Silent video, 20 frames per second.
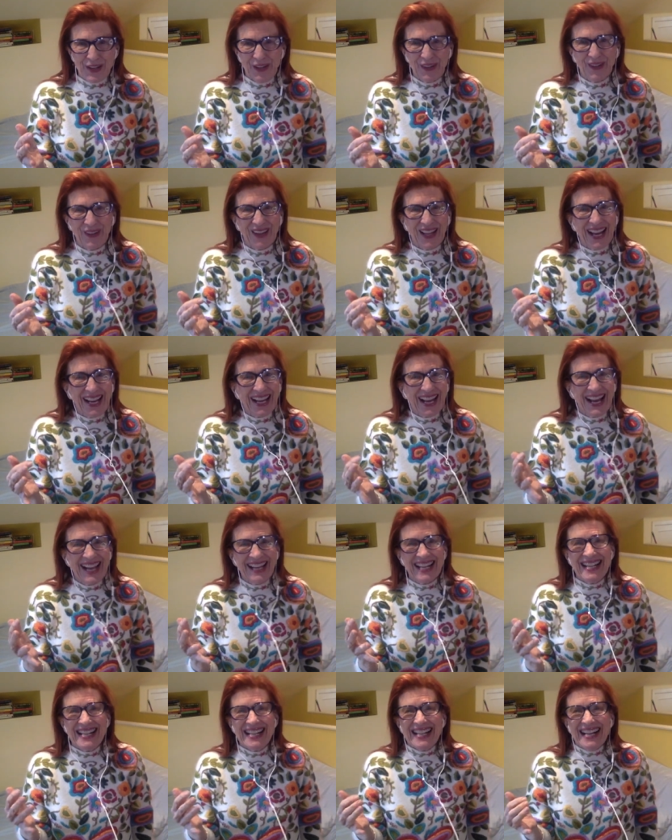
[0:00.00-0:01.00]
you know, like
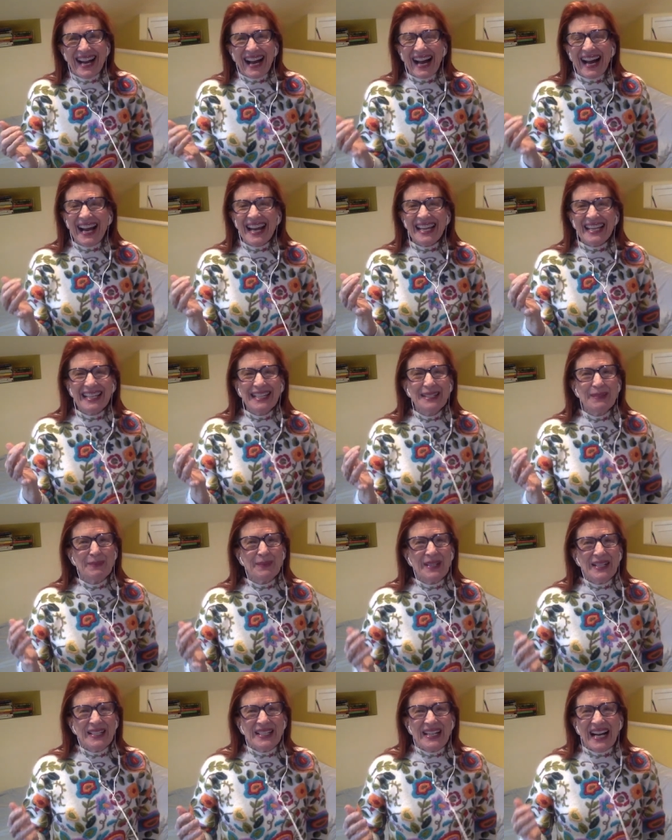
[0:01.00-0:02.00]
I, I
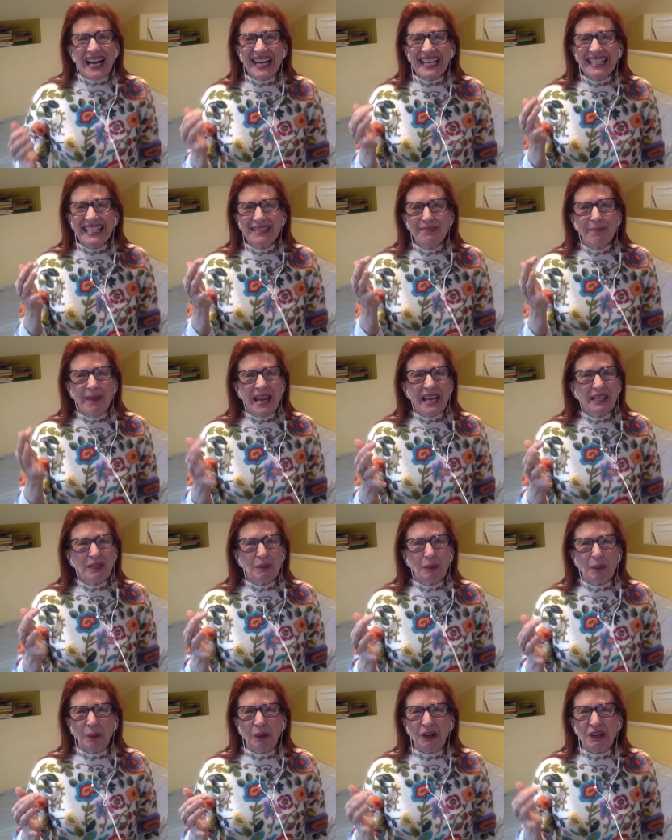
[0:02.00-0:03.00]
can, I can make
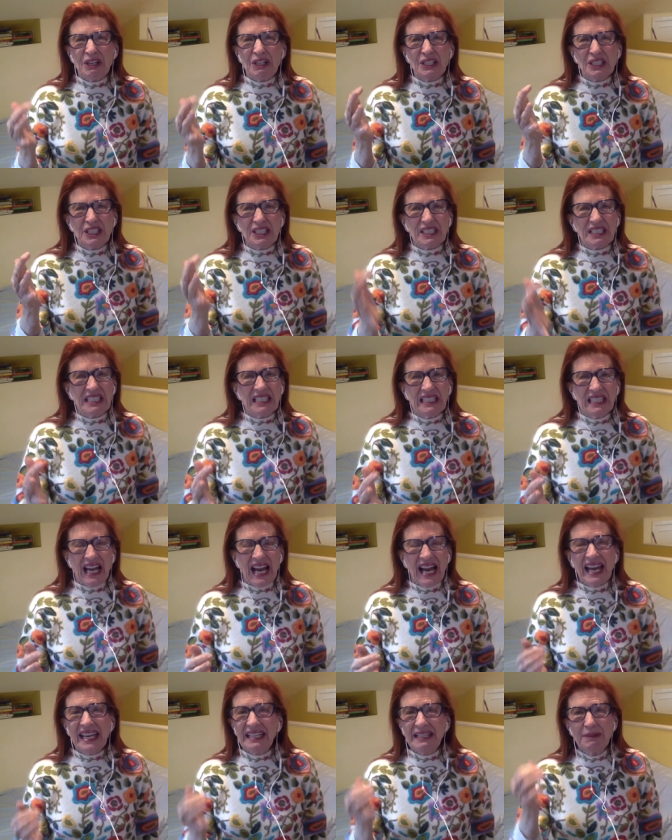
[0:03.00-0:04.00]
it worse.
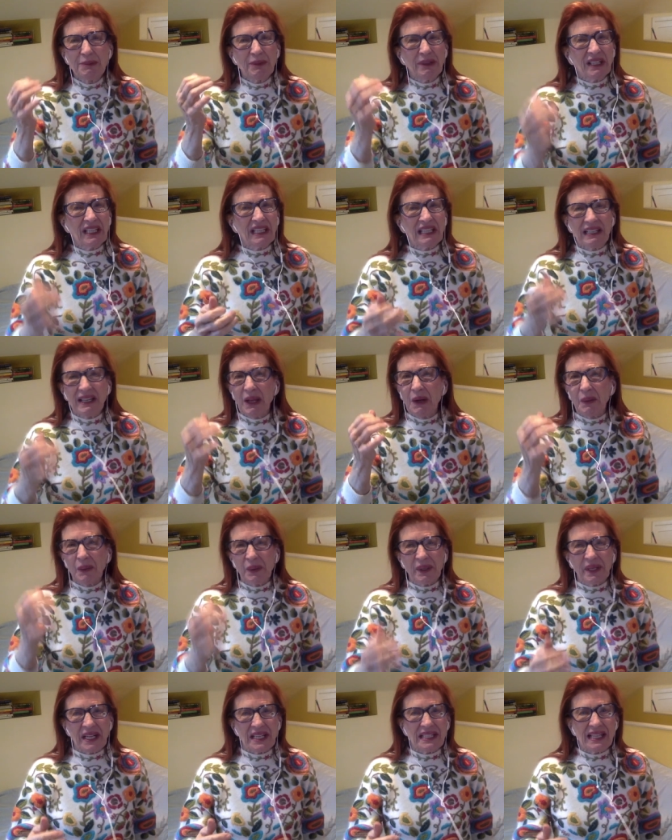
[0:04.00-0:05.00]
I can really
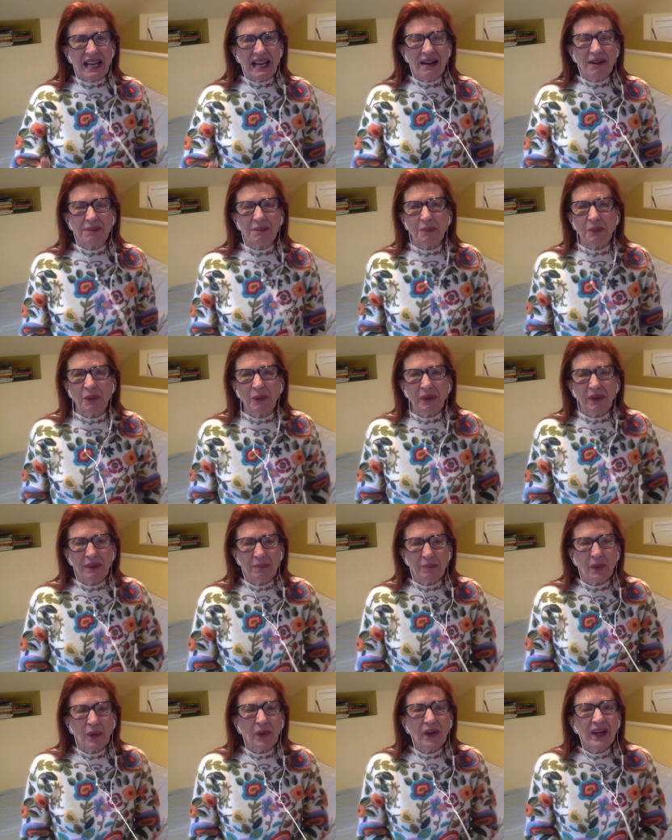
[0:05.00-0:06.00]
lower it down more
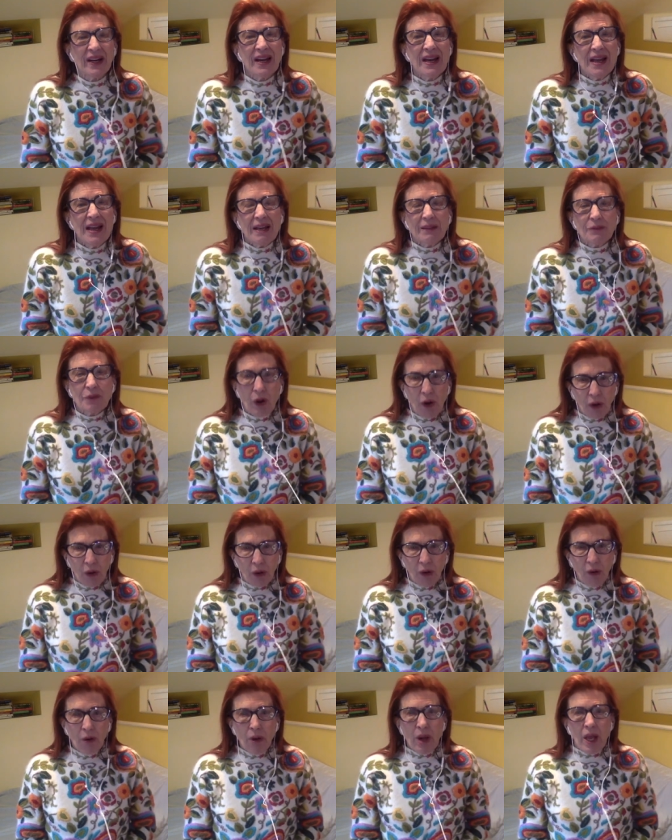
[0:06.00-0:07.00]
and more.
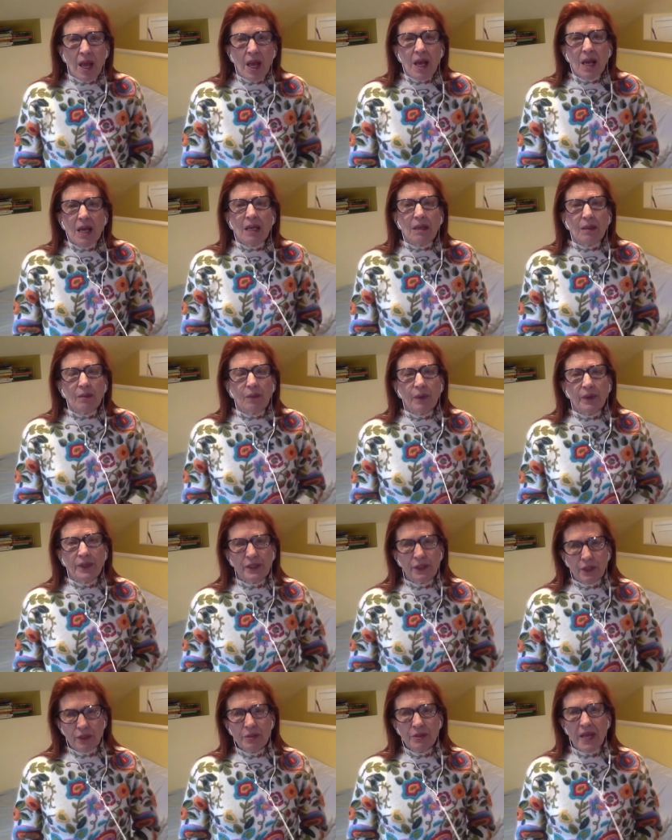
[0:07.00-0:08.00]
No, we
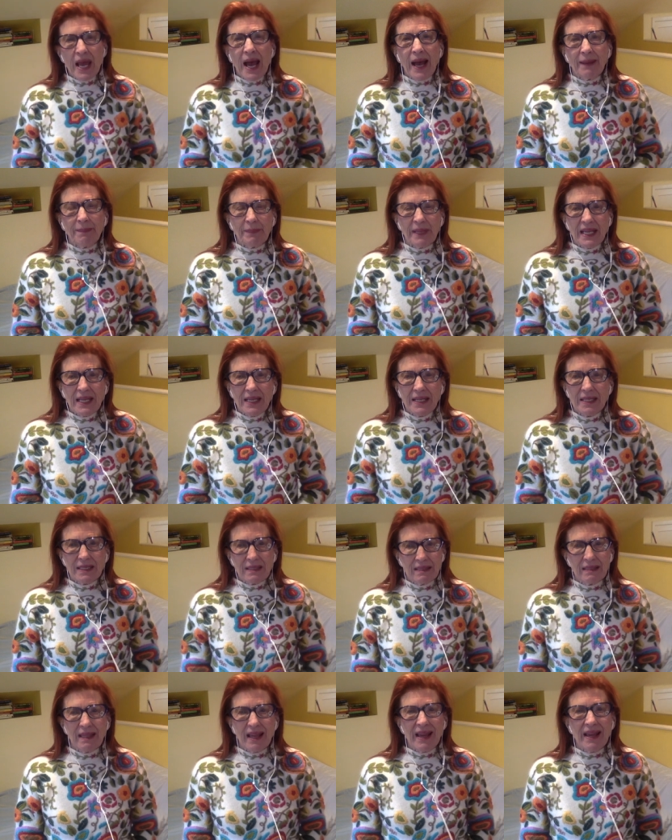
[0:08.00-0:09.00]
do that
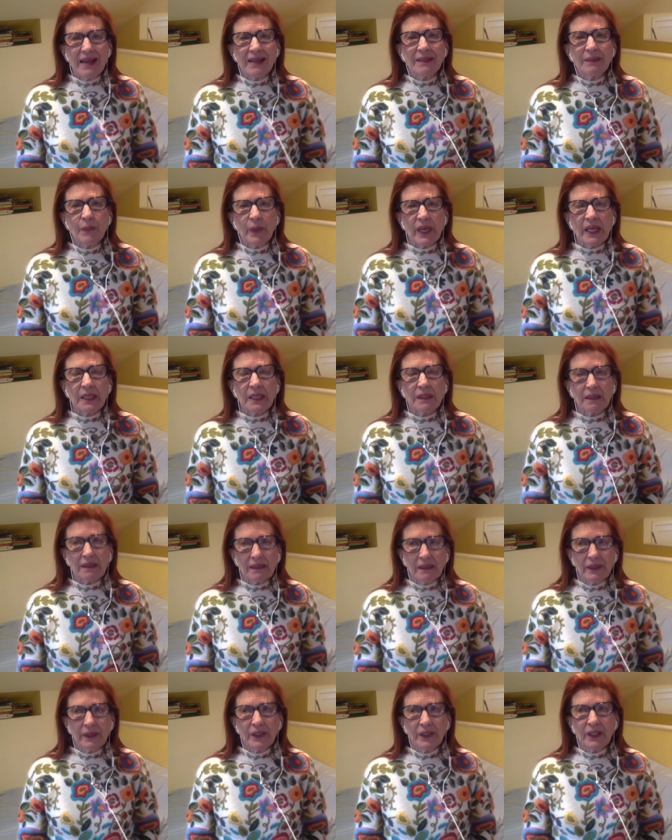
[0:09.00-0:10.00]
because then we can
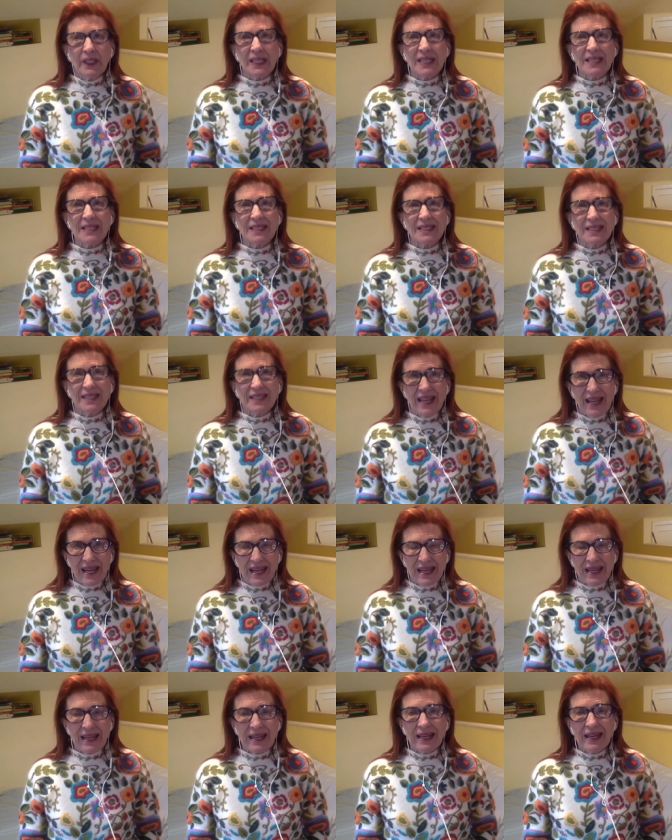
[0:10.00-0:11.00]
clearly
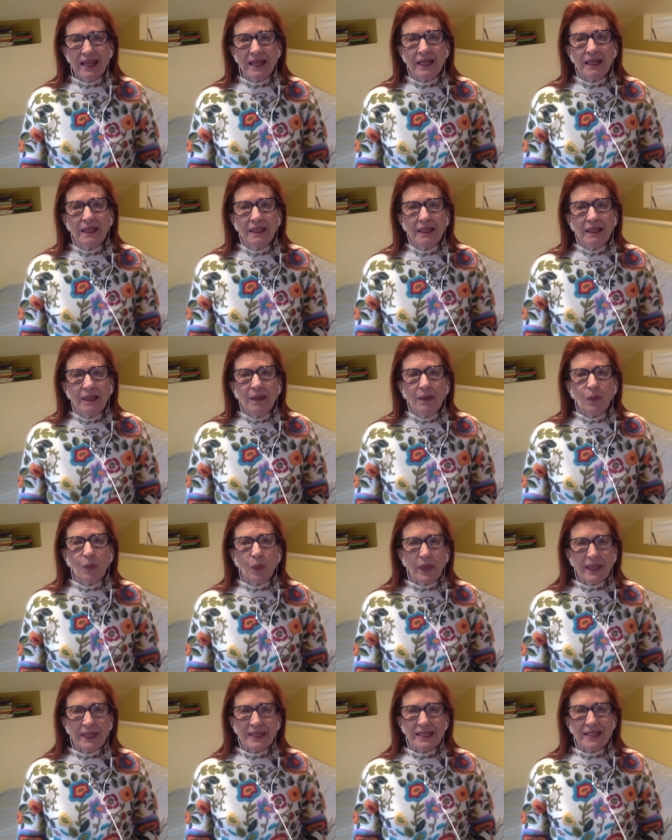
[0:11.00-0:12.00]
see
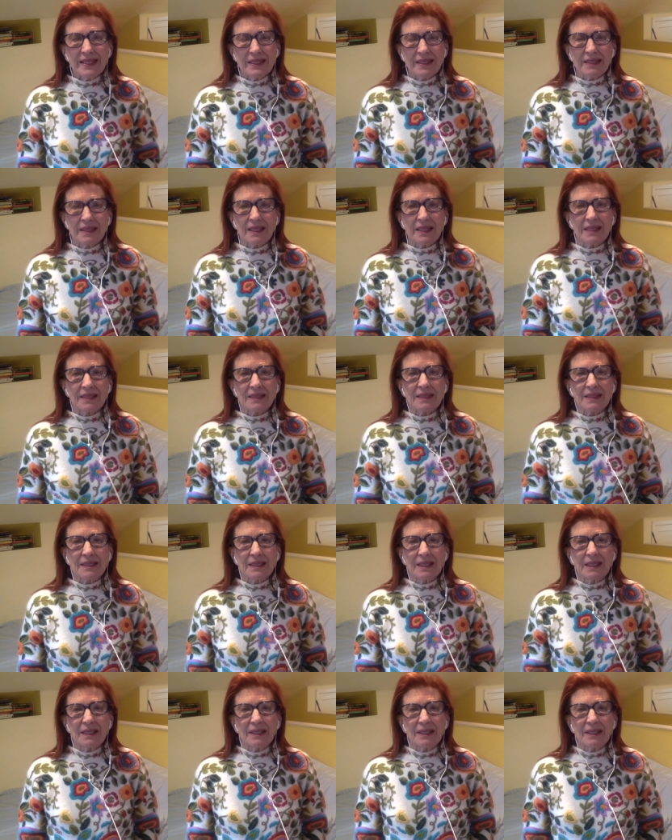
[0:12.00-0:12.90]
what it is that's